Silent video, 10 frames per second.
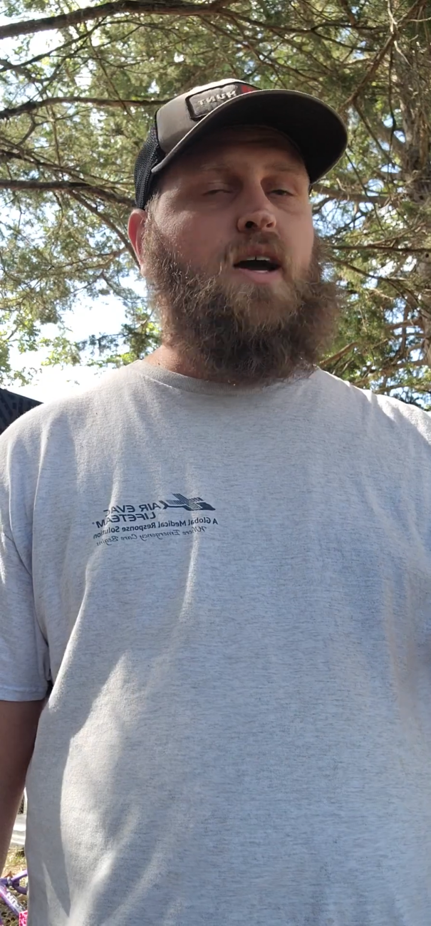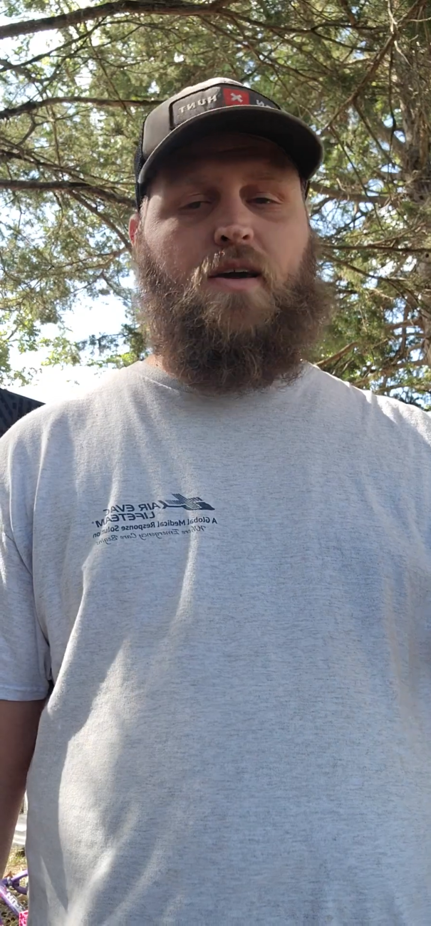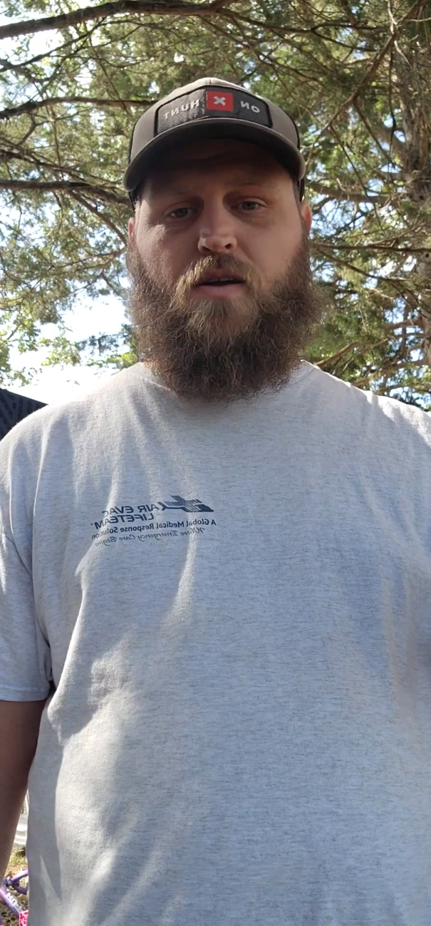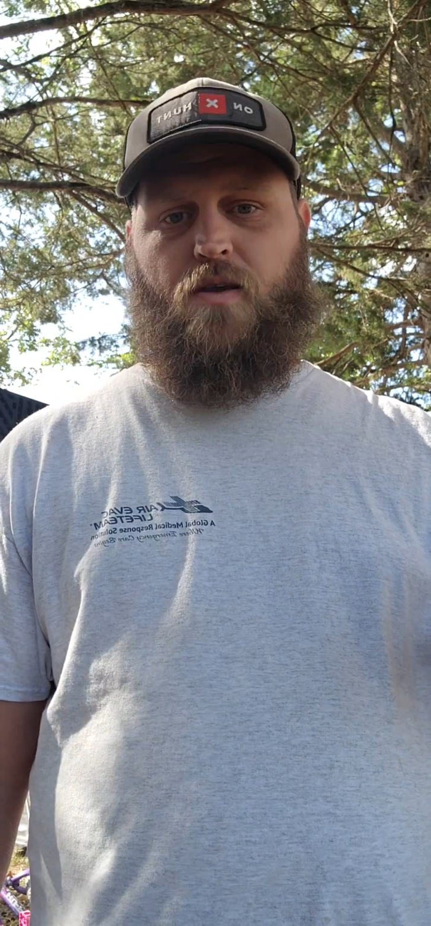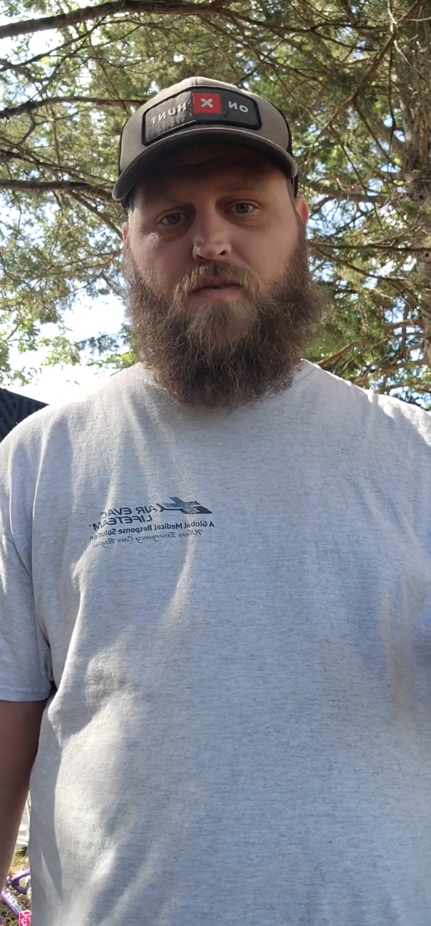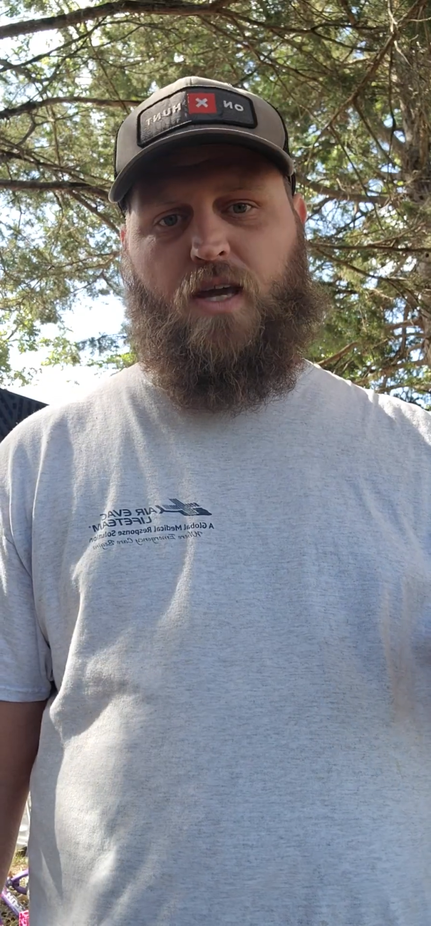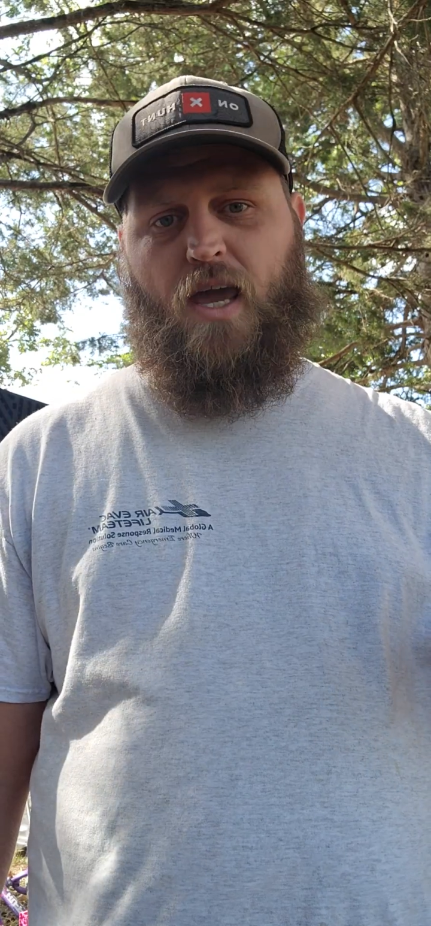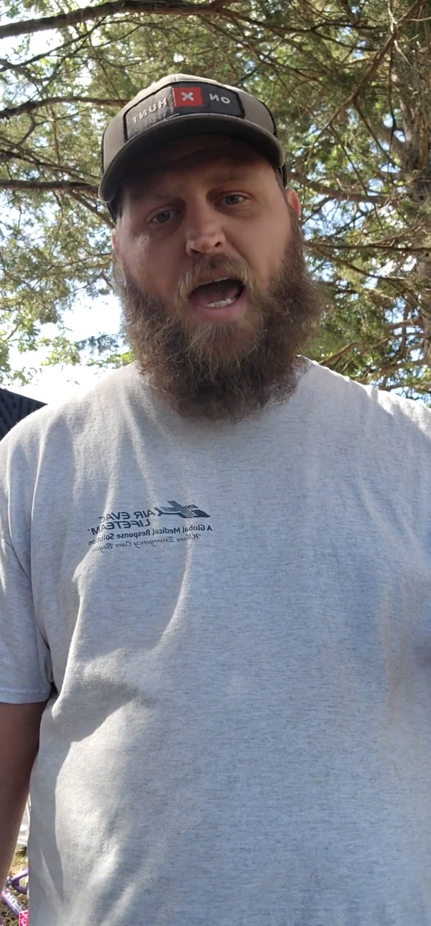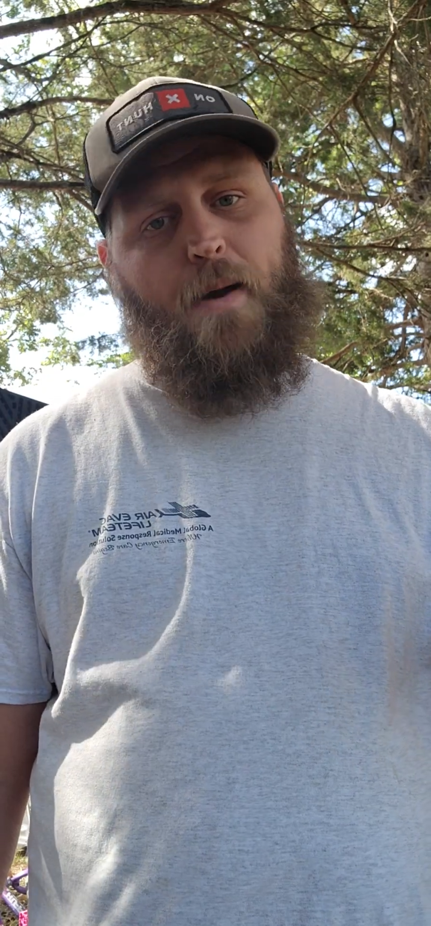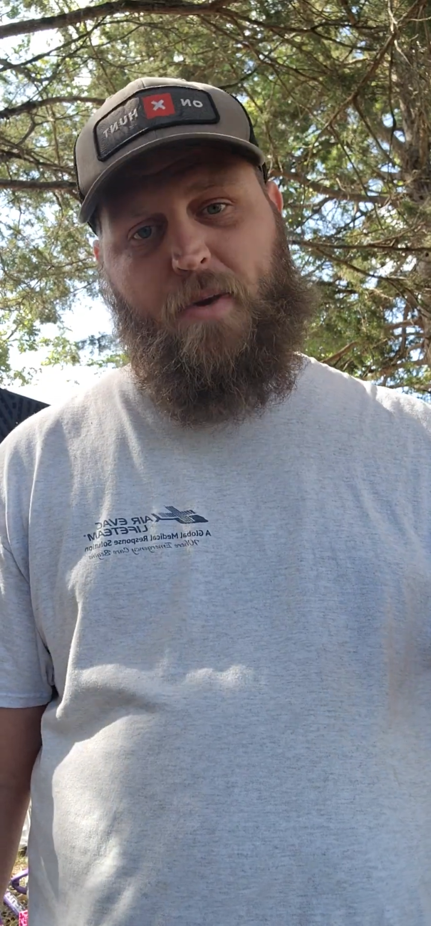I couldn't even tell
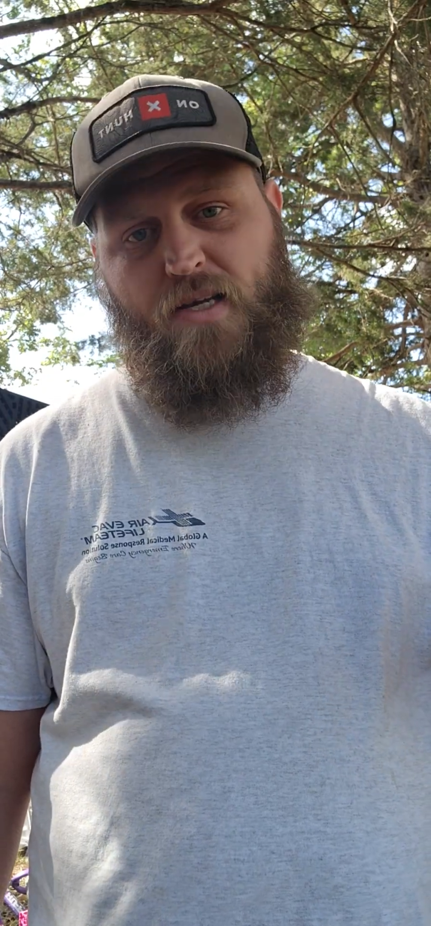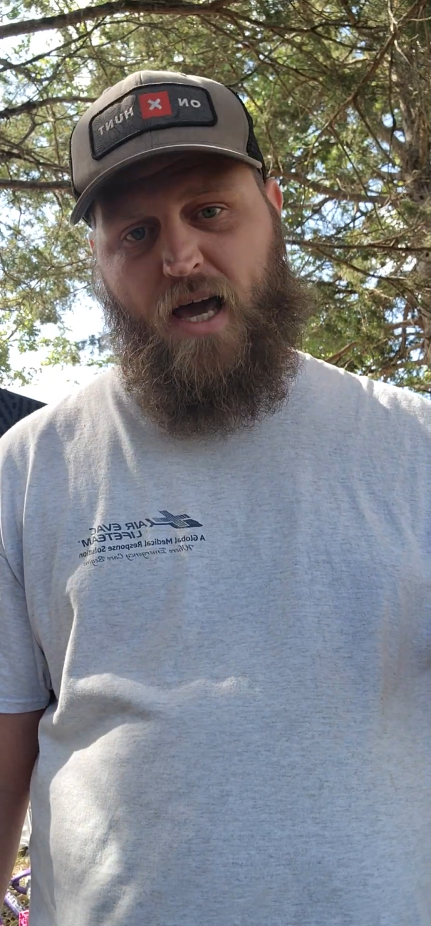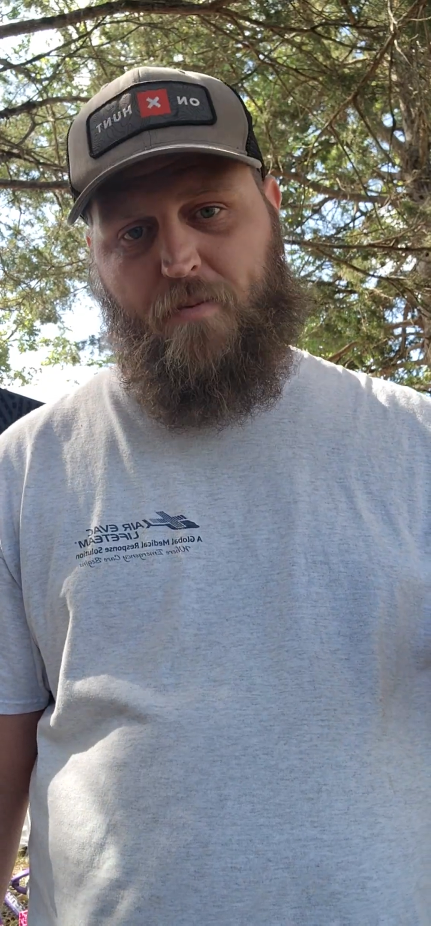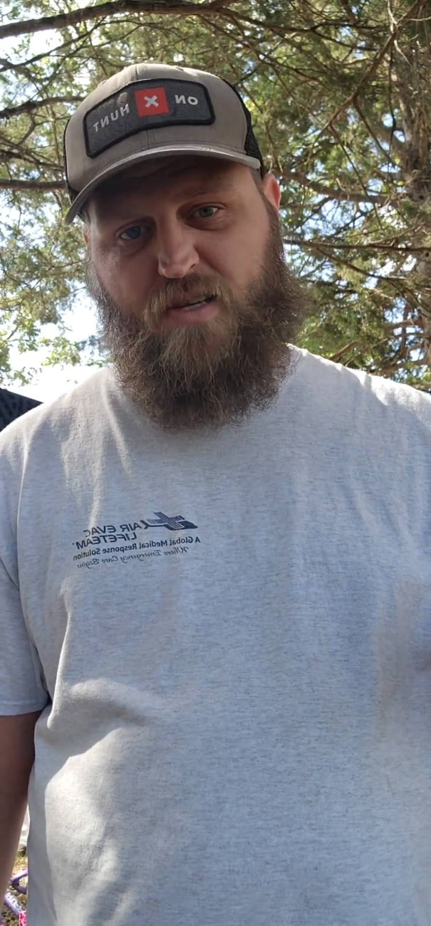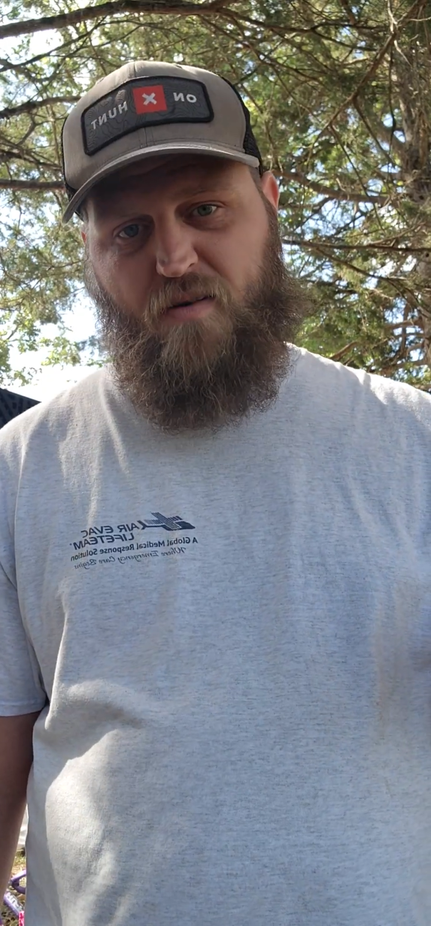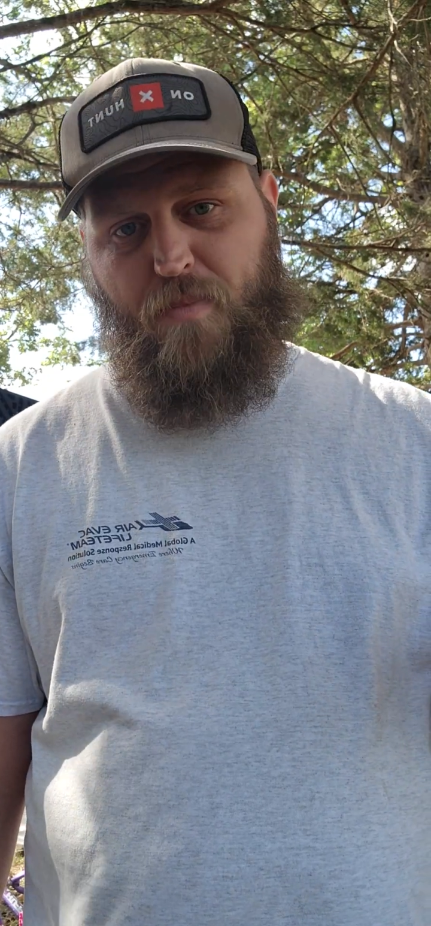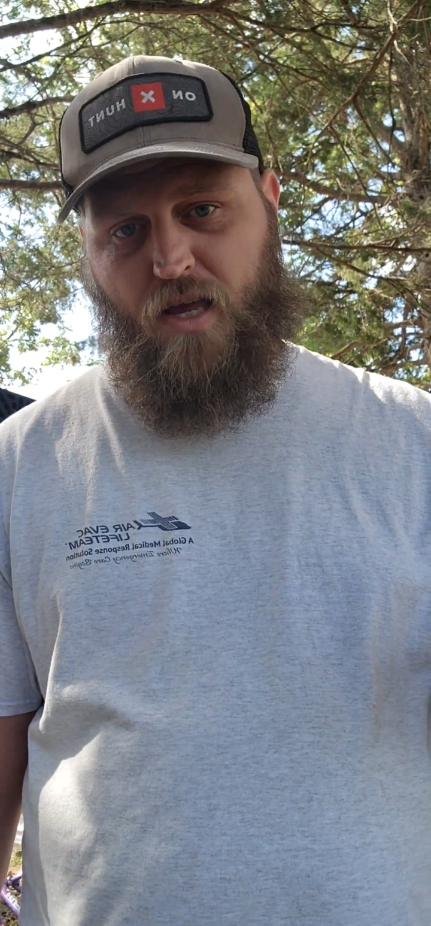you how many times I've